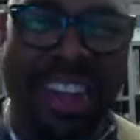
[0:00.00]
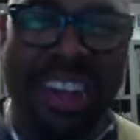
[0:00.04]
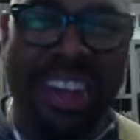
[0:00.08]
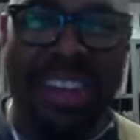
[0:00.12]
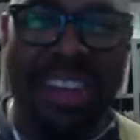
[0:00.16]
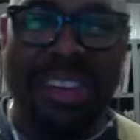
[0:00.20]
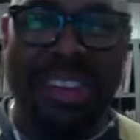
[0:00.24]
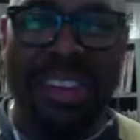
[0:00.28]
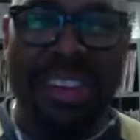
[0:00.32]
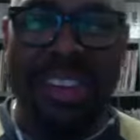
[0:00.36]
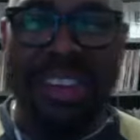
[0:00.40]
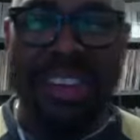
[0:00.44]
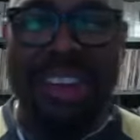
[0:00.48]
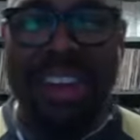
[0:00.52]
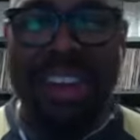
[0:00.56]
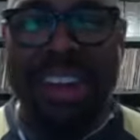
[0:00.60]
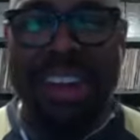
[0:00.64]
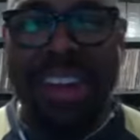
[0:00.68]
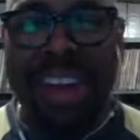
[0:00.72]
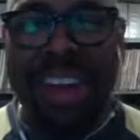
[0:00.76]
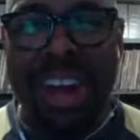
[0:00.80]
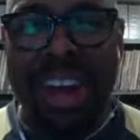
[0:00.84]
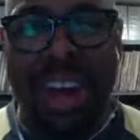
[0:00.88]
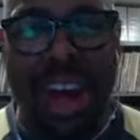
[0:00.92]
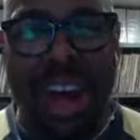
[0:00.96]

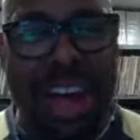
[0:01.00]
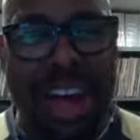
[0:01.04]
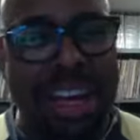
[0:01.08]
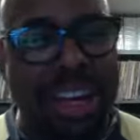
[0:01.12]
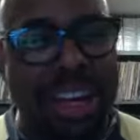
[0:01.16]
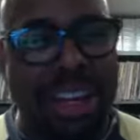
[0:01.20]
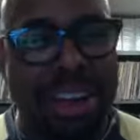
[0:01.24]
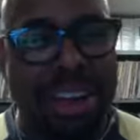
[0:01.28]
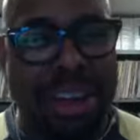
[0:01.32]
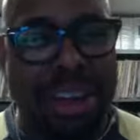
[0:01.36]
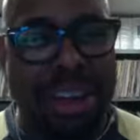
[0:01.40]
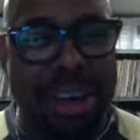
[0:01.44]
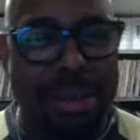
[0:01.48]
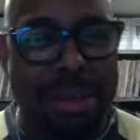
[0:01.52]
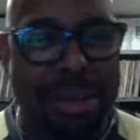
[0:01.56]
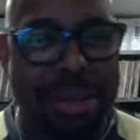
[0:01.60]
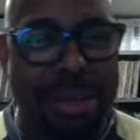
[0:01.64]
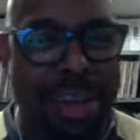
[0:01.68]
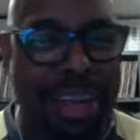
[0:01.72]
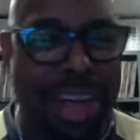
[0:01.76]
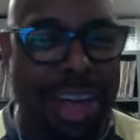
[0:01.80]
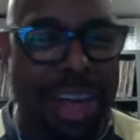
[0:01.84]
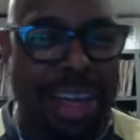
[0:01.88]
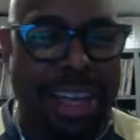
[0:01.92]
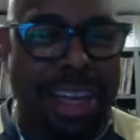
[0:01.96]
Oh. No, I need to come.
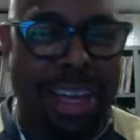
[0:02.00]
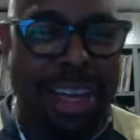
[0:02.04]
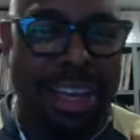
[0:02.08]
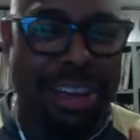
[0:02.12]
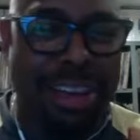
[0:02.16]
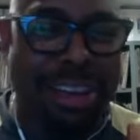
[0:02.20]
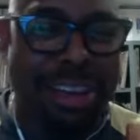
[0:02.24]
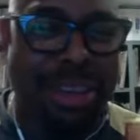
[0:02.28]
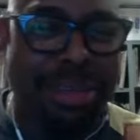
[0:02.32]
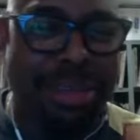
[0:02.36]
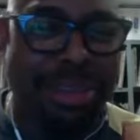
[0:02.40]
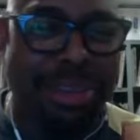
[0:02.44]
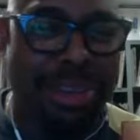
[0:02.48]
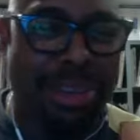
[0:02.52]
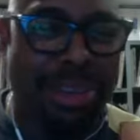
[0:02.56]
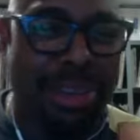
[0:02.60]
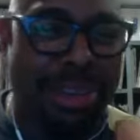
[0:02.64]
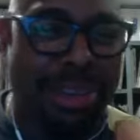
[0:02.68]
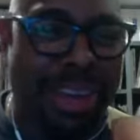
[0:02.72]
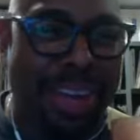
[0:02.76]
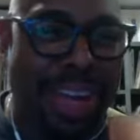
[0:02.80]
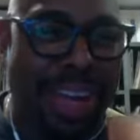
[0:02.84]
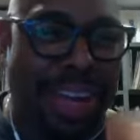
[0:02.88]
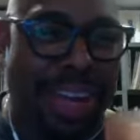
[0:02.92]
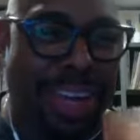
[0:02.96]
I need to come sit
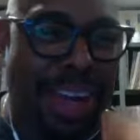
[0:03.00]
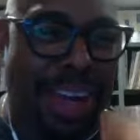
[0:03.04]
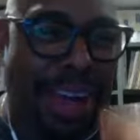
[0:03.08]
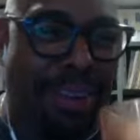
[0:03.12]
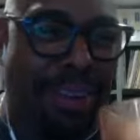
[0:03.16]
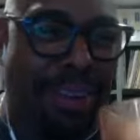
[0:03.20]
on that couch